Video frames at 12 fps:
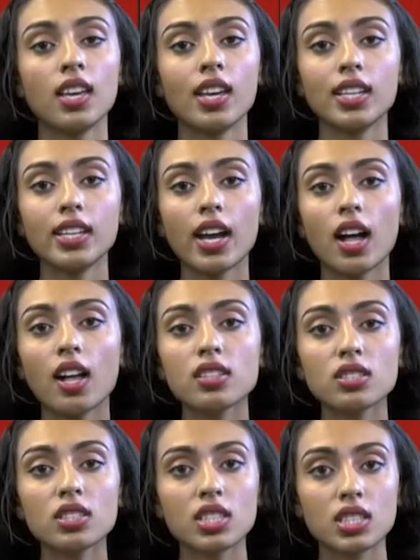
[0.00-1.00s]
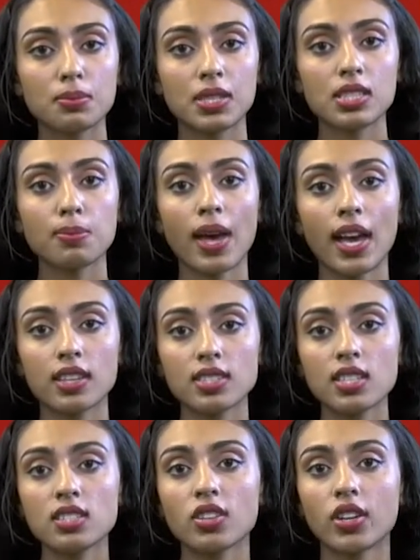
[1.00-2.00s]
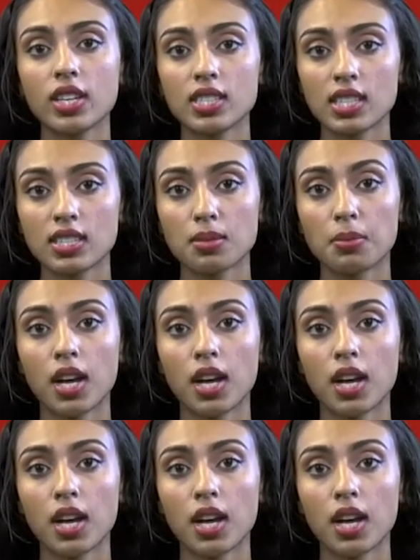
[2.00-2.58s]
India also dismissed Pakistan's criticism